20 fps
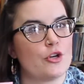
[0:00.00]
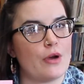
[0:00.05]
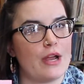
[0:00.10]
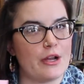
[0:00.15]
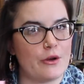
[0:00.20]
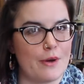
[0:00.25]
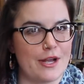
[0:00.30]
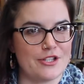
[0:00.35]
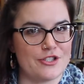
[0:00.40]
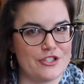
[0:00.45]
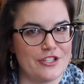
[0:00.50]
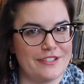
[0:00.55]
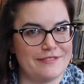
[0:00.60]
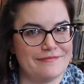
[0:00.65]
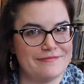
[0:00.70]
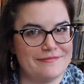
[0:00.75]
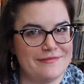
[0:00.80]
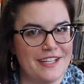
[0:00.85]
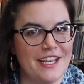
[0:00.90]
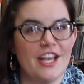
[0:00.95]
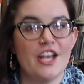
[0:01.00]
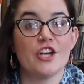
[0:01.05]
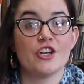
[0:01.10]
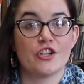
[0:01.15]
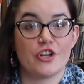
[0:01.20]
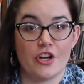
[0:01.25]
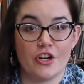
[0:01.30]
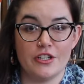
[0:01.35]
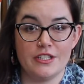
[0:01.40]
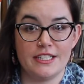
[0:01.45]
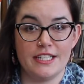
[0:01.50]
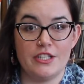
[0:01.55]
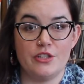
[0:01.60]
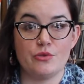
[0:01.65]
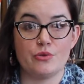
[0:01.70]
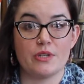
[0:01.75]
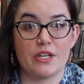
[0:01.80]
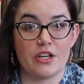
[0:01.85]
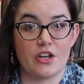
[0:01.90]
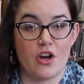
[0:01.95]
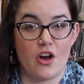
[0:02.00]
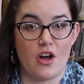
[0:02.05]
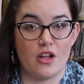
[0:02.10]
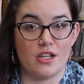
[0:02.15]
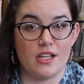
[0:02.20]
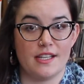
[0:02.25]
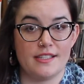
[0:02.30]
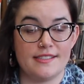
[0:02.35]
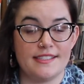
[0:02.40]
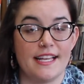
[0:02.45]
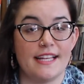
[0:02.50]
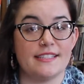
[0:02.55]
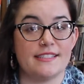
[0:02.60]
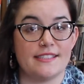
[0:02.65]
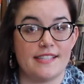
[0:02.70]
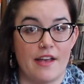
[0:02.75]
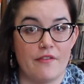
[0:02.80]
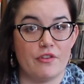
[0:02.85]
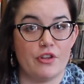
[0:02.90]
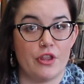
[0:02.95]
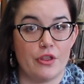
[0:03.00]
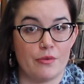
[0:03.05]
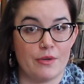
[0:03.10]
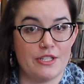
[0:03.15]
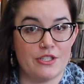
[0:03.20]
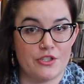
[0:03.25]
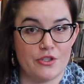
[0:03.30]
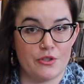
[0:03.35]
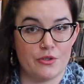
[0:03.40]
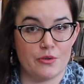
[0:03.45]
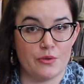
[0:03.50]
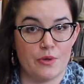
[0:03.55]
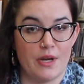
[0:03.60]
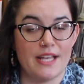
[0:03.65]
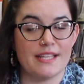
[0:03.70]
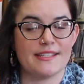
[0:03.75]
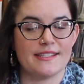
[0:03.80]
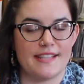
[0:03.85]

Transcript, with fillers: Great question. Currently, you can call us at 732